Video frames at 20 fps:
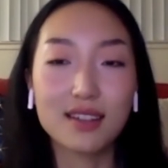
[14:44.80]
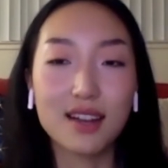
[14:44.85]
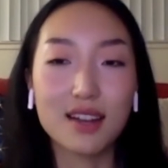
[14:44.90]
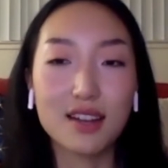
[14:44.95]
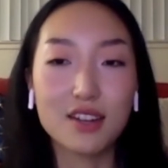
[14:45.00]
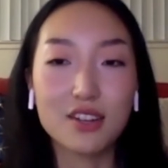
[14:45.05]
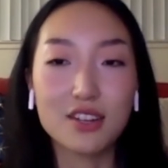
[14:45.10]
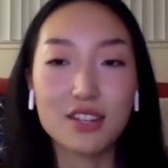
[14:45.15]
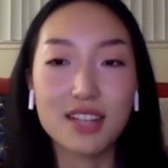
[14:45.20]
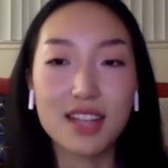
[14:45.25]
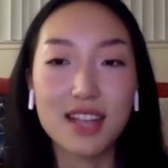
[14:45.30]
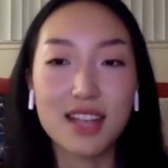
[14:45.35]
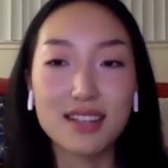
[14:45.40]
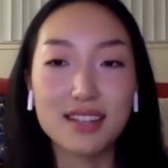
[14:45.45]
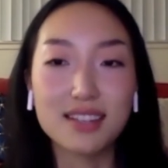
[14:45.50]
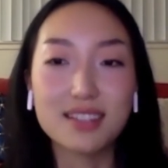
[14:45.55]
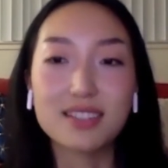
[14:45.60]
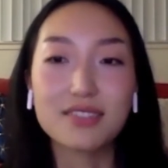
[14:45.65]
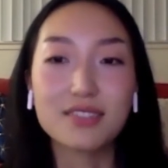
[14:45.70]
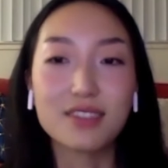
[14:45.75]

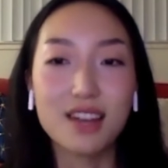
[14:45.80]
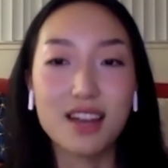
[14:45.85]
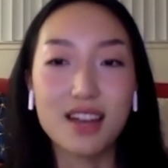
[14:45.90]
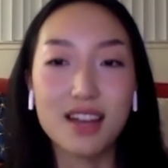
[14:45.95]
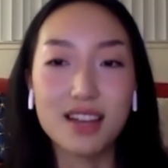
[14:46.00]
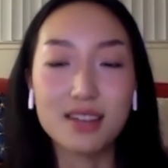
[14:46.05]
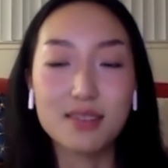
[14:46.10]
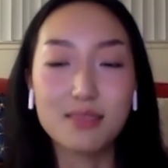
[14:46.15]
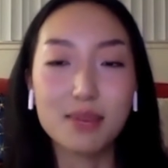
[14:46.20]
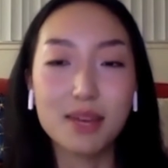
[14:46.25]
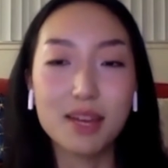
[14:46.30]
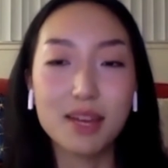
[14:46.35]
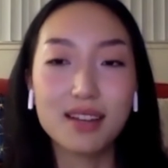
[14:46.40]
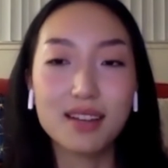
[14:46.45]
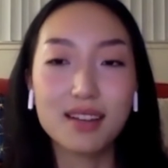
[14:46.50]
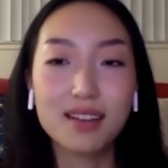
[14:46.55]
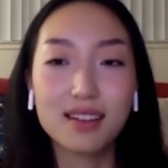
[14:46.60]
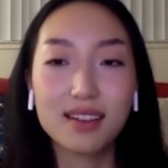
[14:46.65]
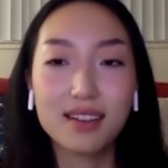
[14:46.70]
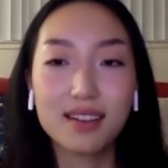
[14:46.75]
understanding divide. But
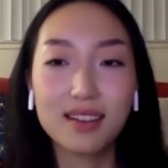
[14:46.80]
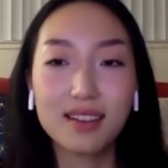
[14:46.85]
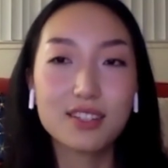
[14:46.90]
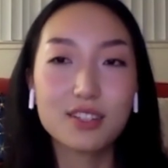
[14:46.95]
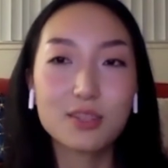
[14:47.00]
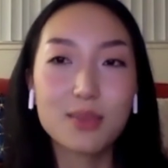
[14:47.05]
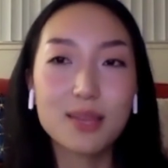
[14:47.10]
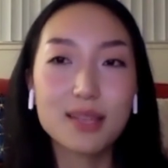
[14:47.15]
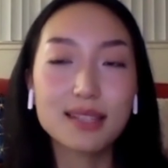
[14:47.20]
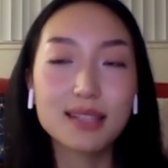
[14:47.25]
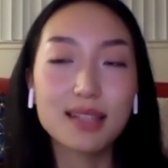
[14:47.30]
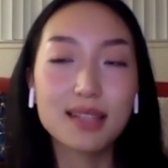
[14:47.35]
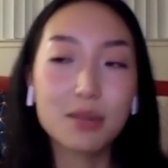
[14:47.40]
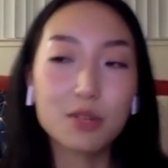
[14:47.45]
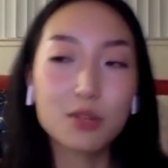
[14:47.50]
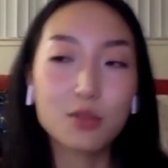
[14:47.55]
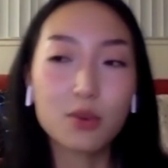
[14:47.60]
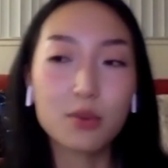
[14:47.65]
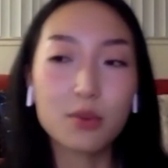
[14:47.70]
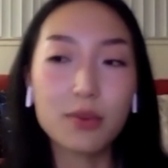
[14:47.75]
it just makes it that
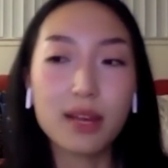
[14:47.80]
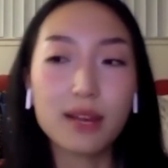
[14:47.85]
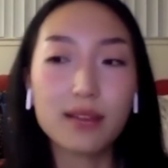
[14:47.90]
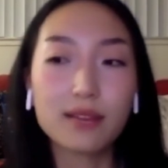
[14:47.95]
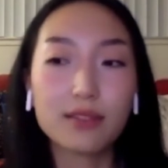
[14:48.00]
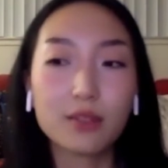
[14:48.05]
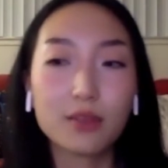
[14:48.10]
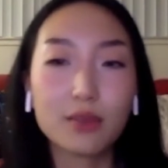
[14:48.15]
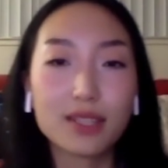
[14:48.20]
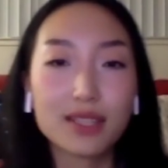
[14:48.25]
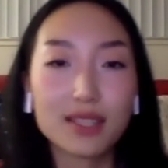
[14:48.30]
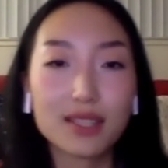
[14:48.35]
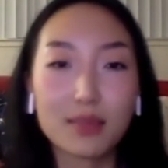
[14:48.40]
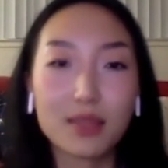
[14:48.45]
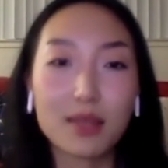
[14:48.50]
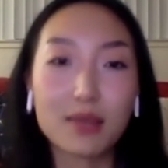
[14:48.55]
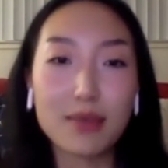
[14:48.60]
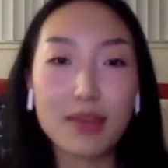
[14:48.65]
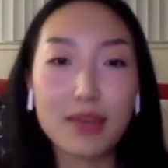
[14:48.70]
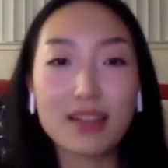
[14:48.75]
much more meaningful when
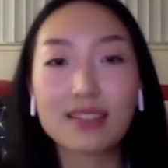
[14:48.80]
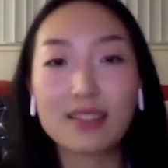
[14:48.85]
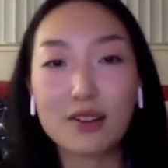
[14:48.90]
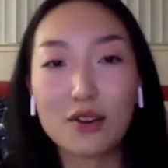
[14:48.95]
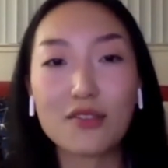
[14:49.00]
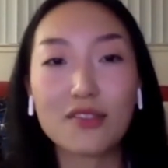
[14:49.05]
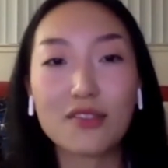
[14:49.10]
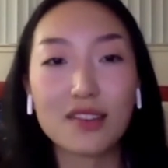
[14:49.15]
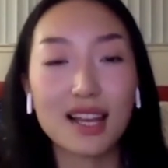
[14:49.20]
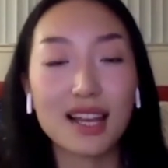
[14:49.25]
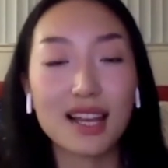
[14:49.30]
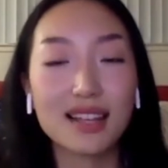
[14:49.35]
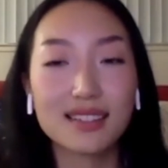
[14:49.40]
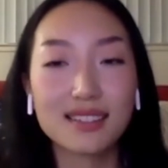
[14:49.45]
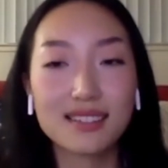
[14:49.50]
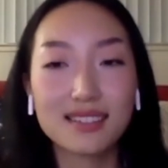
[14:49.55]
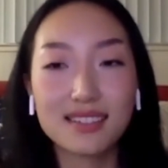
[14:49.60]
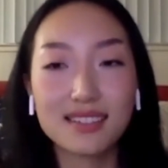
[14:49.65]
something makes it over that.